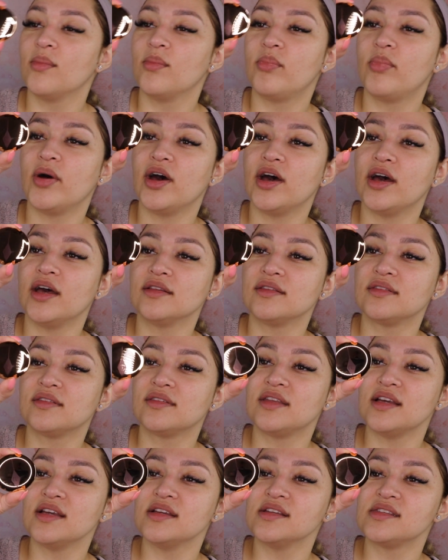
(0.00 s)

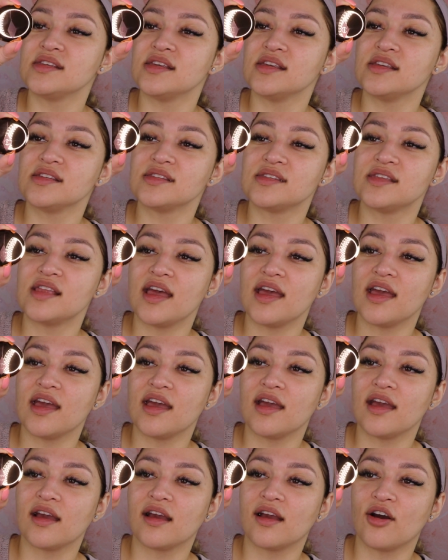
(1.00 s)
But this is
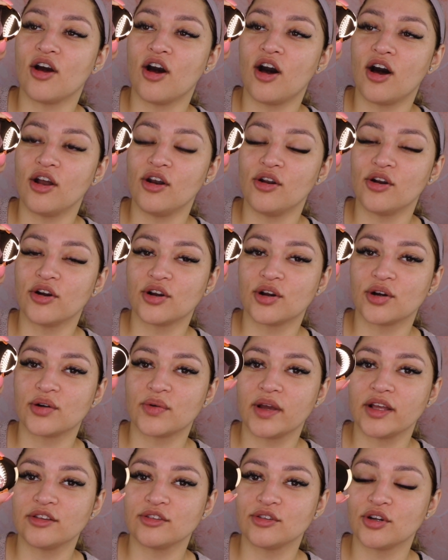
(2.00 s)
the color
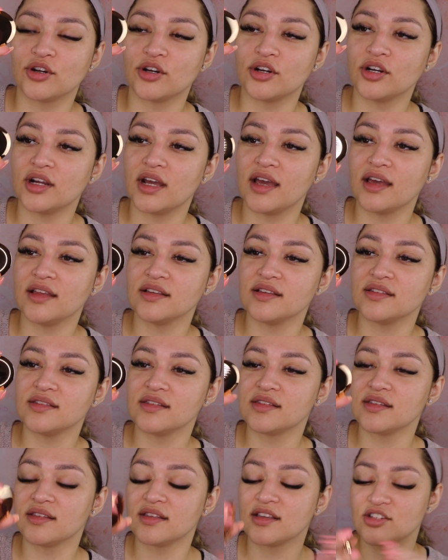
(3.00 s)
Corrector, and this
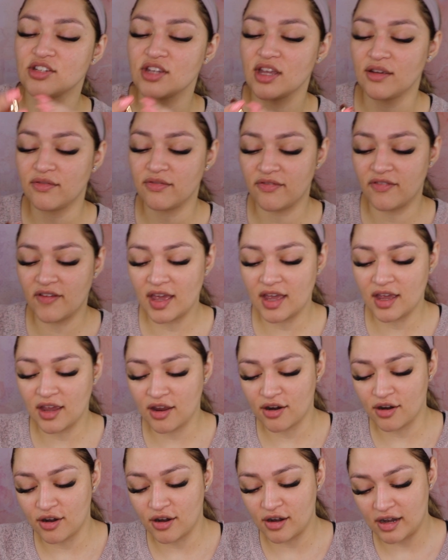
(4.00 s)
is in the shade
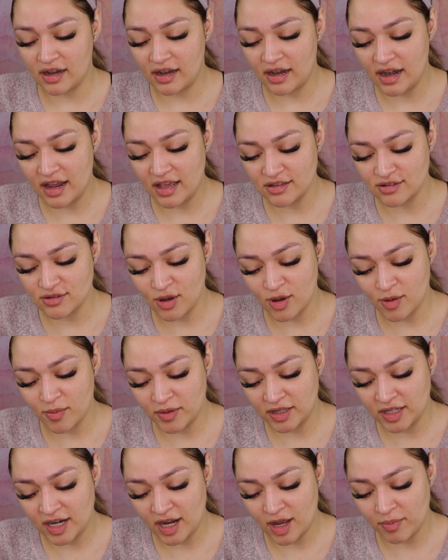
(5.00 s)
Fair. Let's
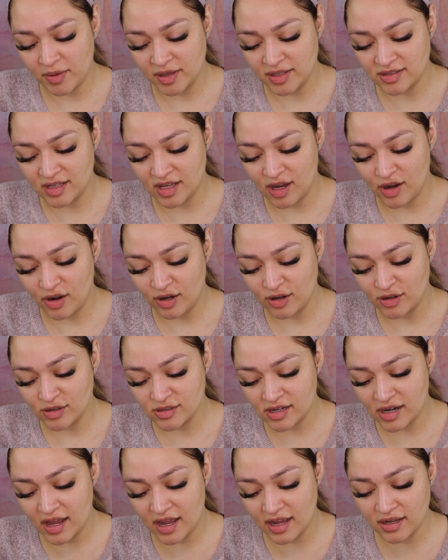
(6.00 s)
open it up and see how it
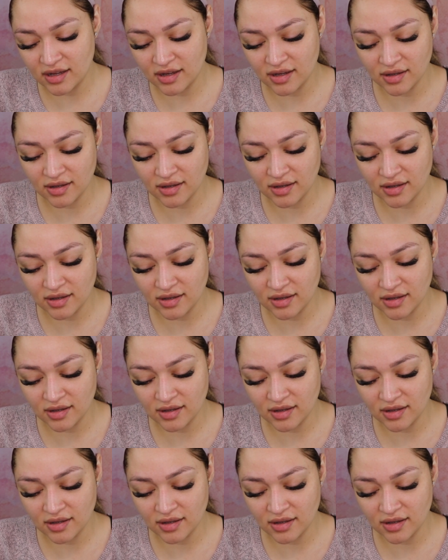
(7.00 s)
looks like.